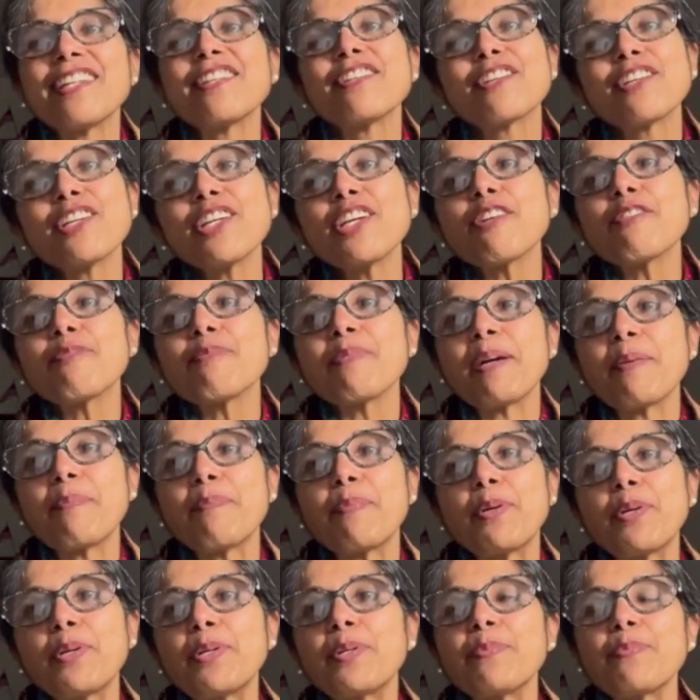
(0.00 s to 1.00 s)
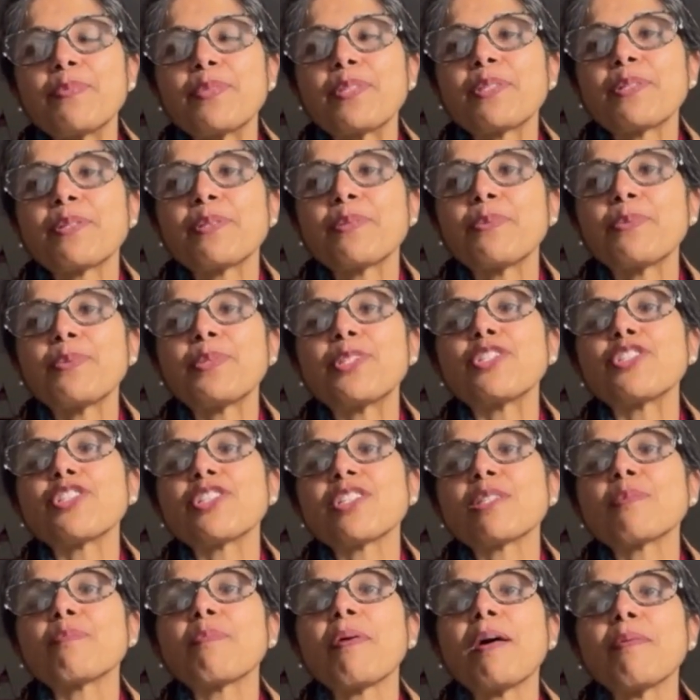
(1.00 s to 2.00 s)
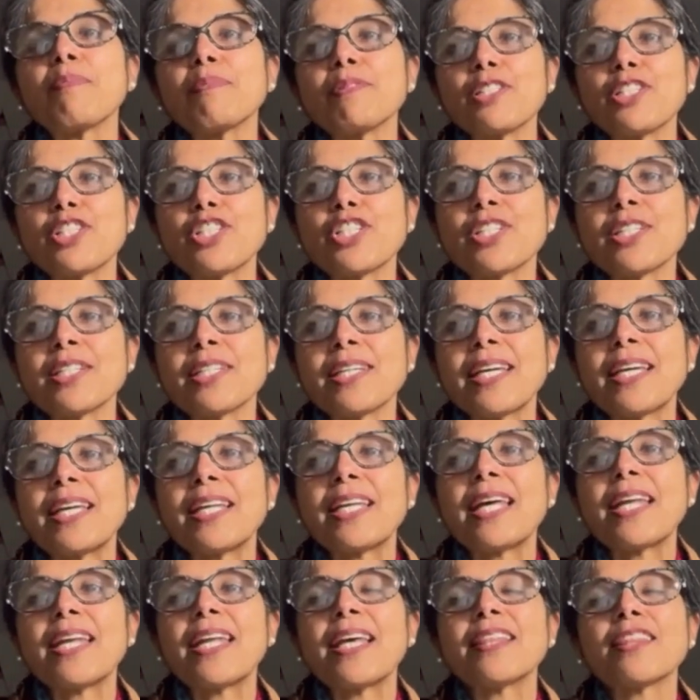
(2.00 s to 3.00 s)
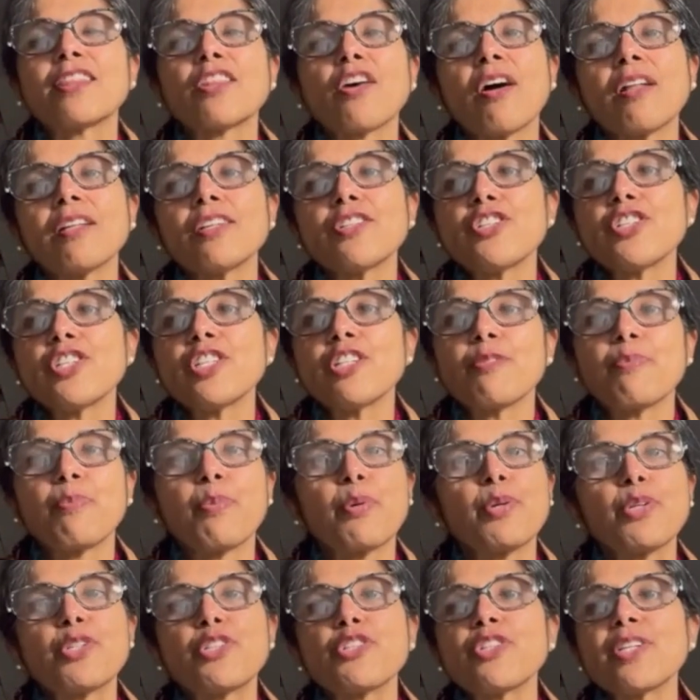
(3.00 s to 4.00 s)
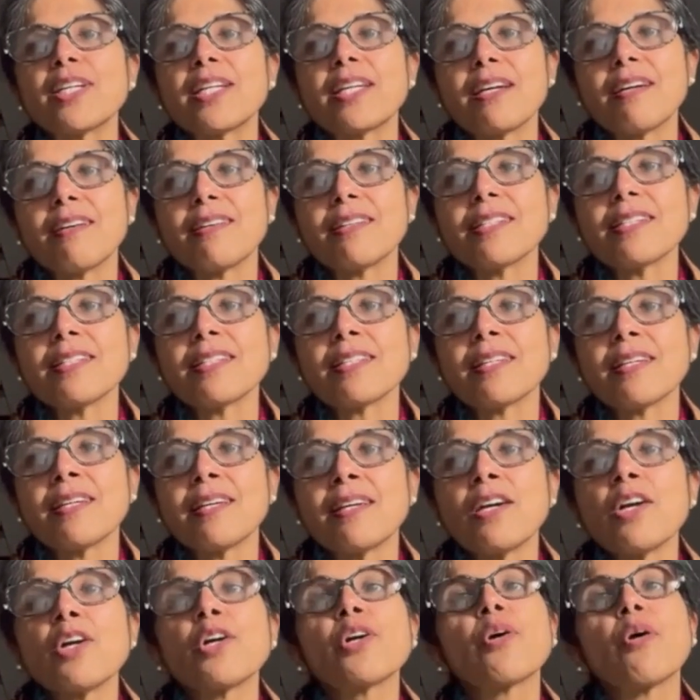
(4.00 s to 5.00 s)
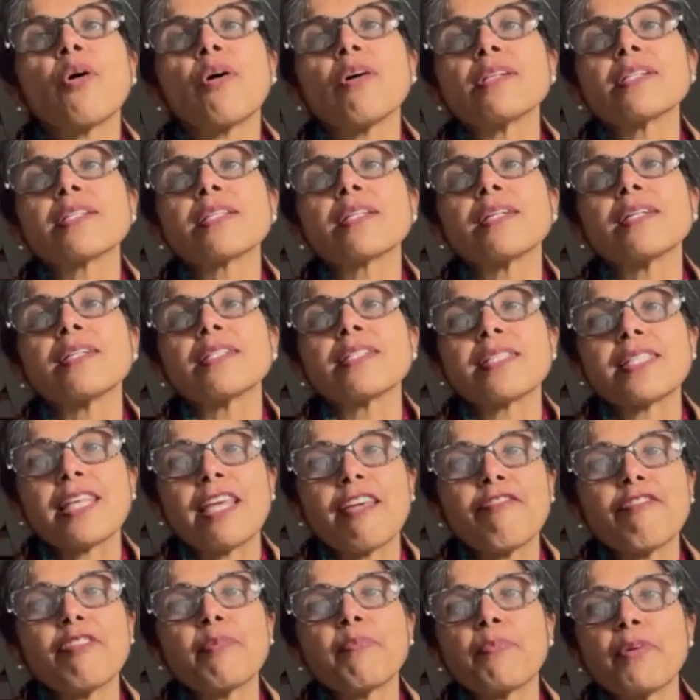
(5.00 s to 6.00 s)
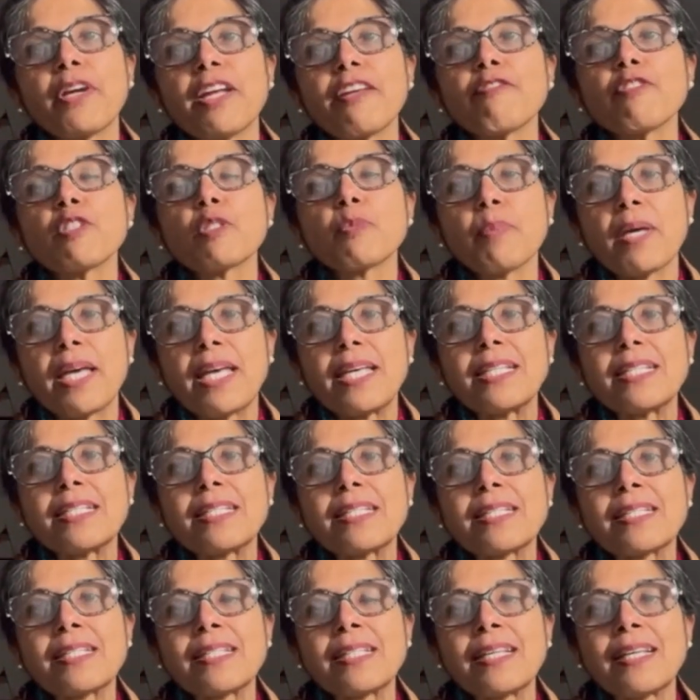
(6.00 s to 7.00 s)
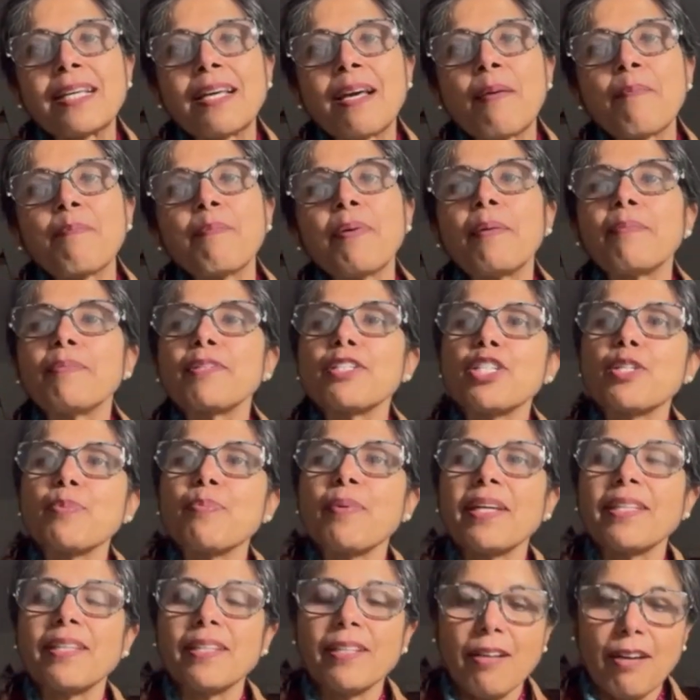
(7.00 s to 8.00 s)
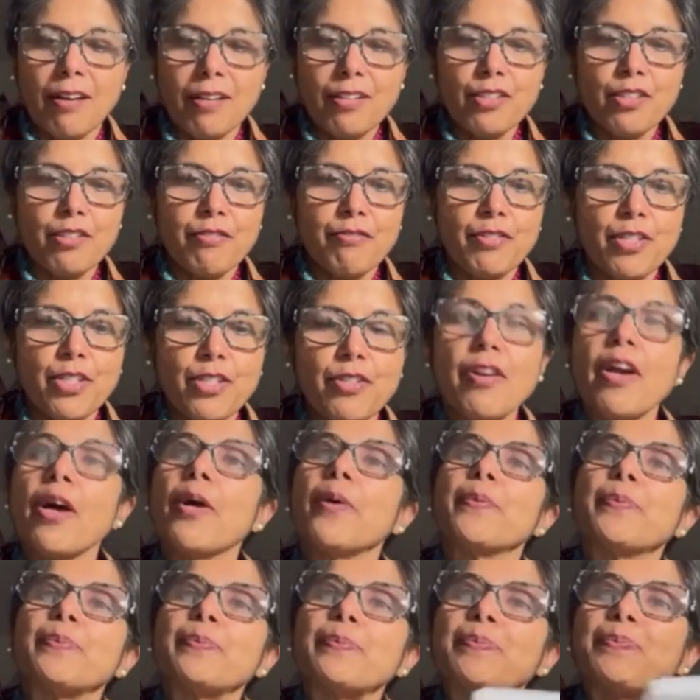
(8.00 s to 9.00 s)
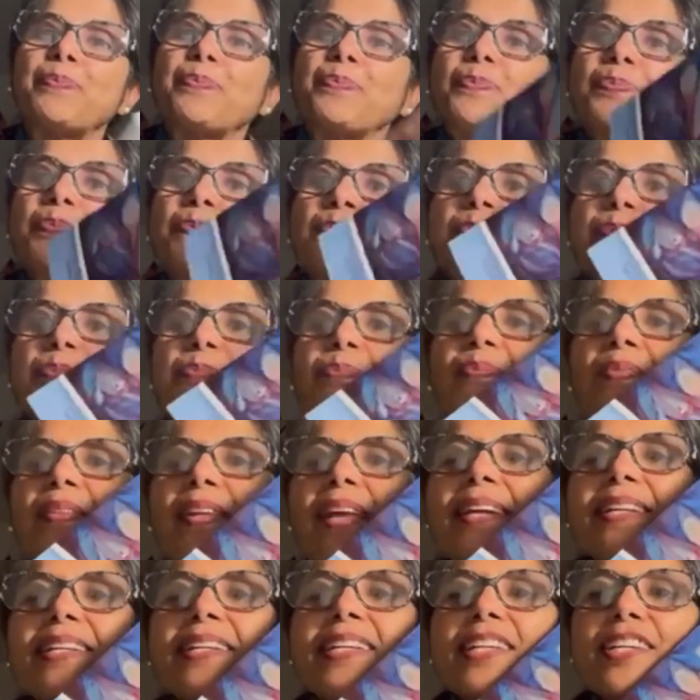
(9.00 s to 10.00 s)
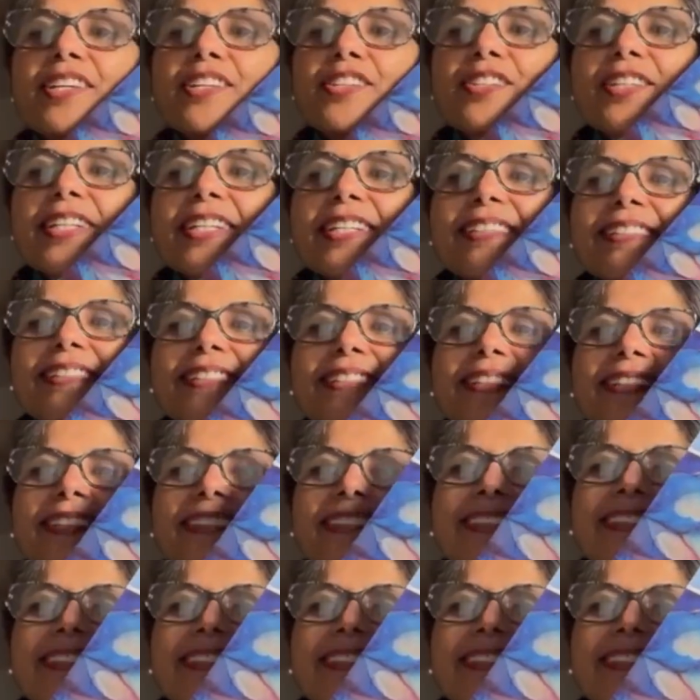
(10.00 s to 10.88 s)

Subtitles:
Three of my poems were just published in an anthology of poetry and art called A Safe and Brave Space, published by the Garden of Neuro. Here it is.